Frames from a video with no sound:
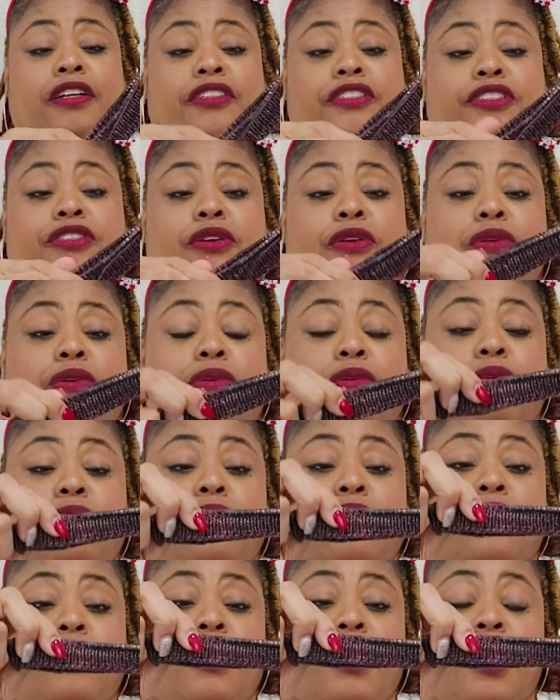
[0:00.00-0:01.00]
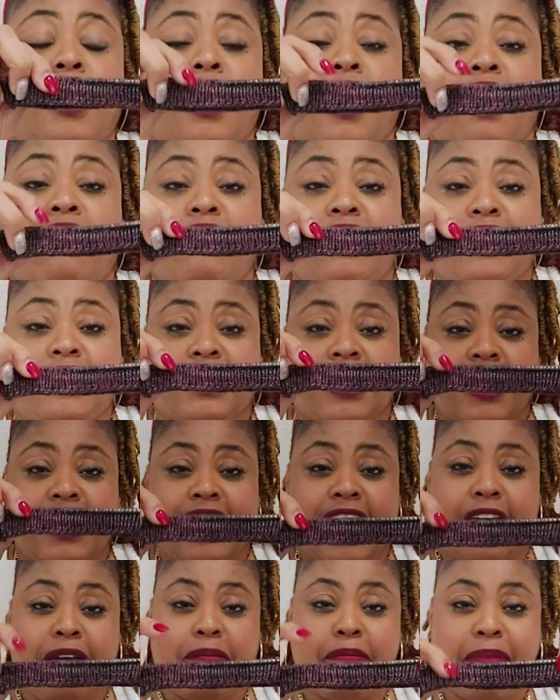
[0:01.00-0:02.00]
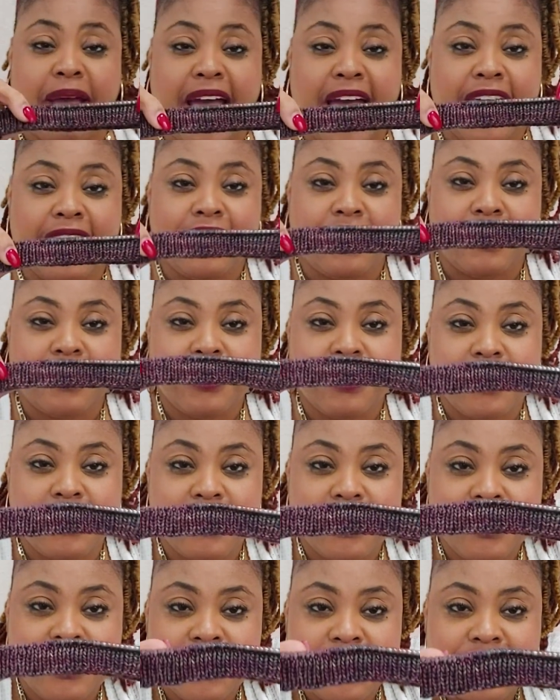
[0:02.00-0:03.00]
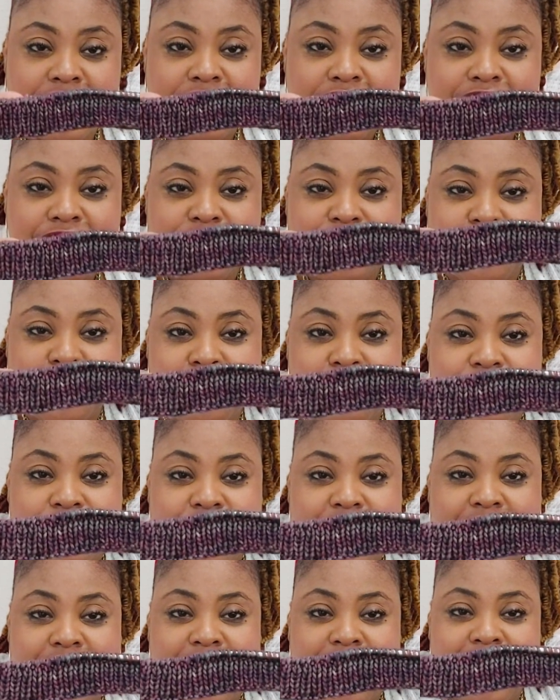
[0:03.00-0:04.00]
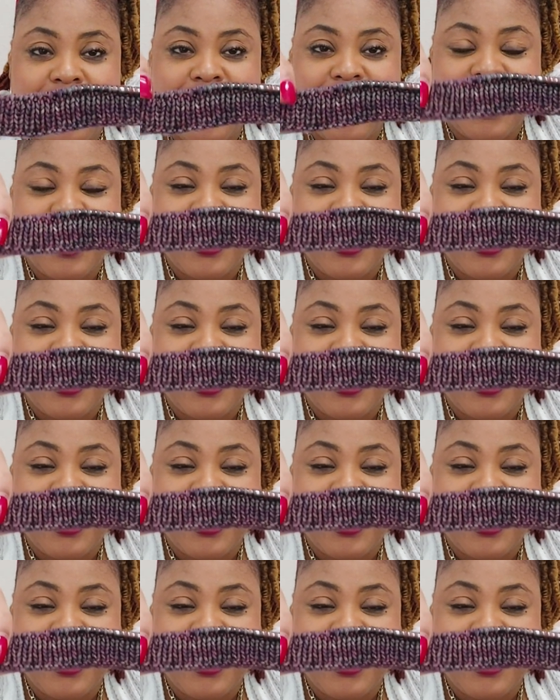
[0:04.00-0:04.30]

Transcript: So here is the neckband so far,